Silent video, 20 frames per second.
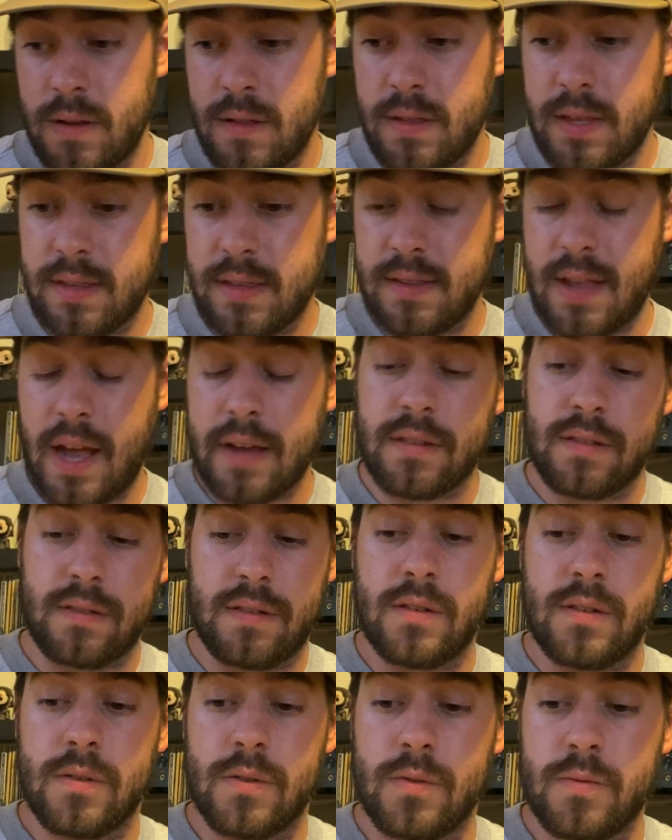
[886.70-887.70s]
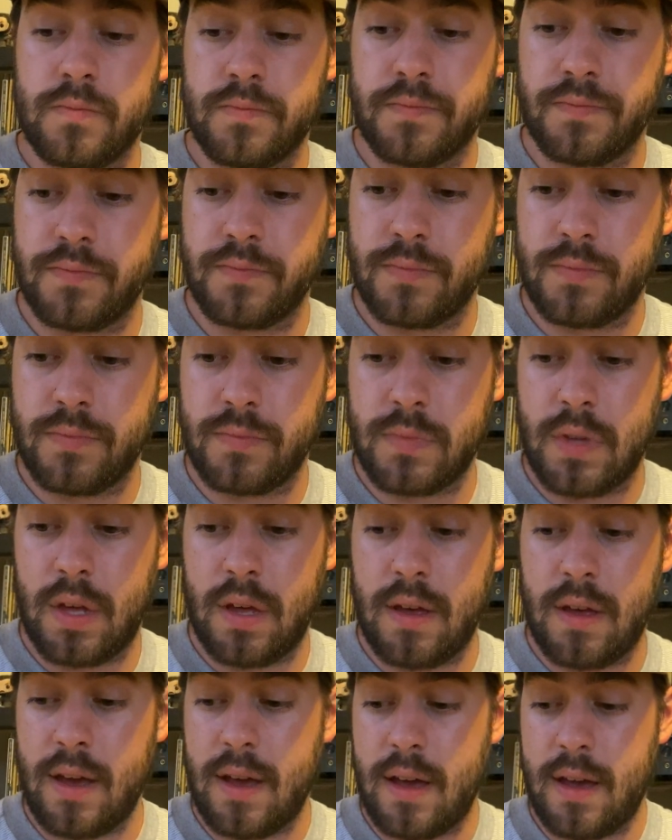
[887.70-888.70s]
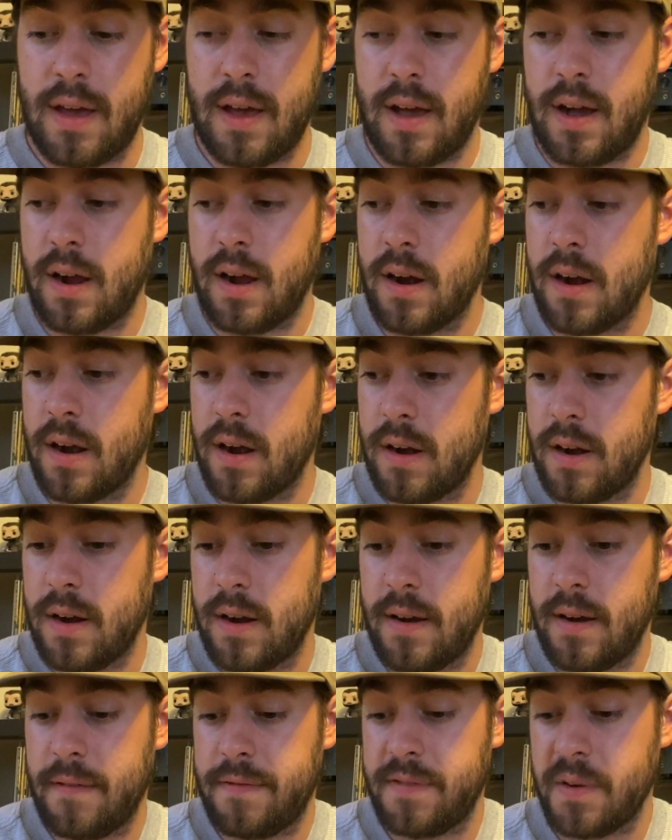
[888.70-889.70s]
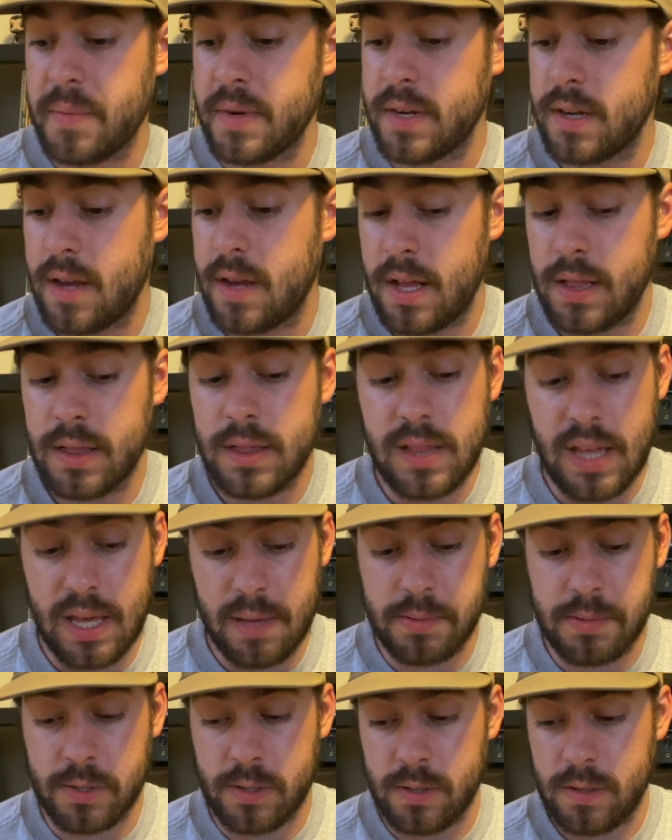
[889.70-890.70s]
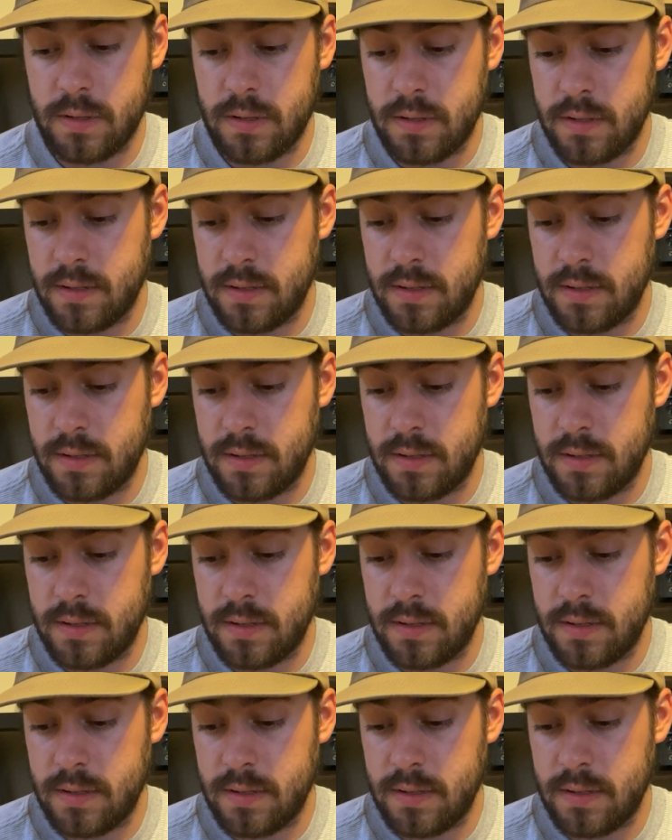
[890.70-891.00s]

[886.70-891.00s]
these next two are from a label